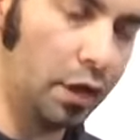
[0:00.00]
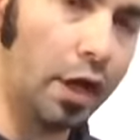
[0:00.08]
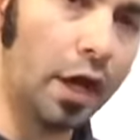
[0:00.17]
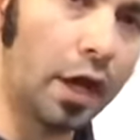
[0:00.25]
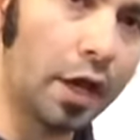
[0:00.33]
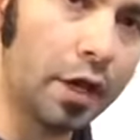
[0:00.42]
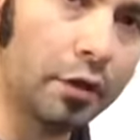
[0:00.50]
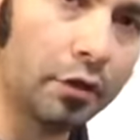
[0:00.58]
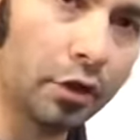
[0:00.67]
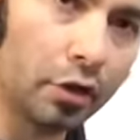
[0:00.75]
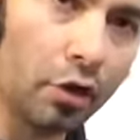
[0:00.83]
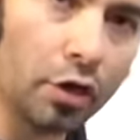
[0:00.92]
and
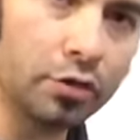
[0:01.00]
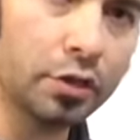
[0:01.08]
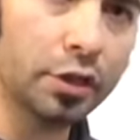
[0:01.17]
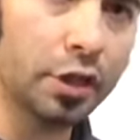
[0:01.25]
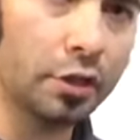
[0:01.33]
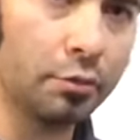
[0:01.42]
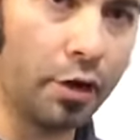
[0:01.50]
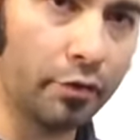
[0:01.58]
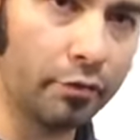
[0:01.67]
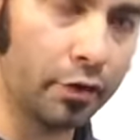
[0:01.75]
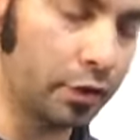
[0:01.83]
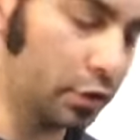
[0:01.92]
the cartridge can
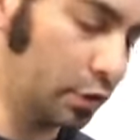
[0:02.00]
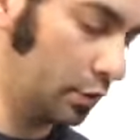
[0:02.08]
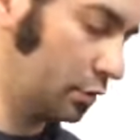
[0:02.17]
malfunction.